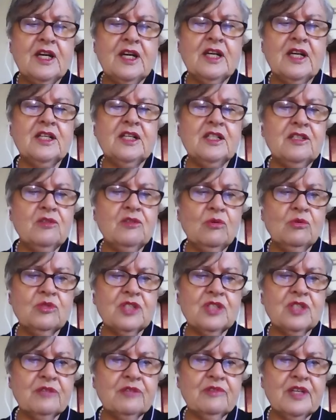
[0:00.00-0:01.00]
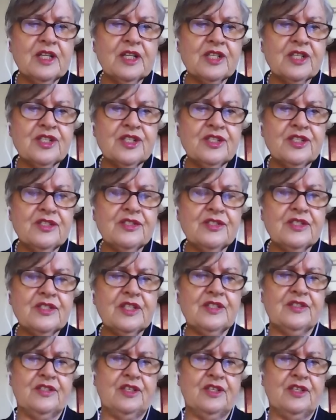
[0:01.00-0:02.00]
in all directions
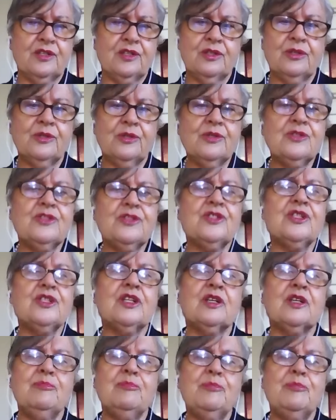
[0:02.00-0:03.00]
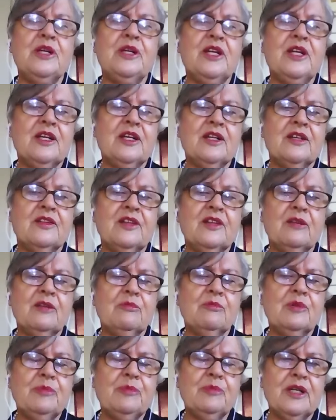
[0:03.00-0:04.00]
as the acoustic being that we
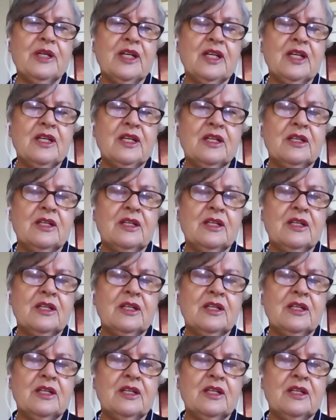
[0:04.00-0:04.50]
be.